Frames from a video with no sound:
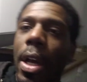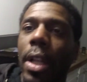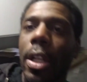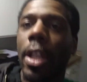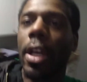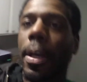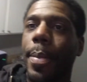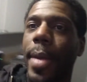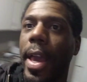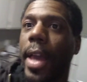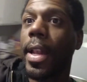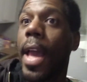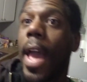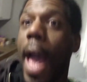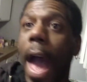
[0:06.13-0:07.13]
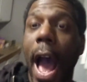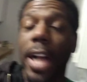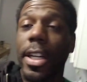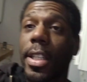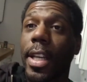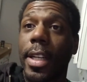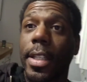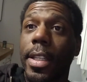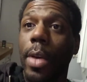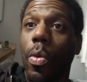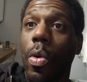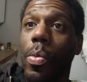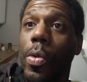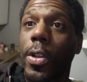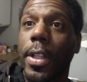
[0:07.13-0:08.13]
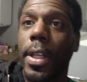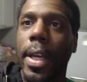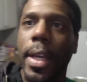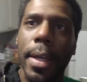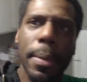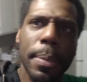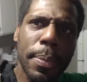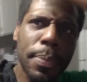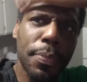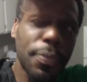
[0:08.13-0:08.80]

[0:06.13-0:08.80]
Look, man, I just had to say one more thing.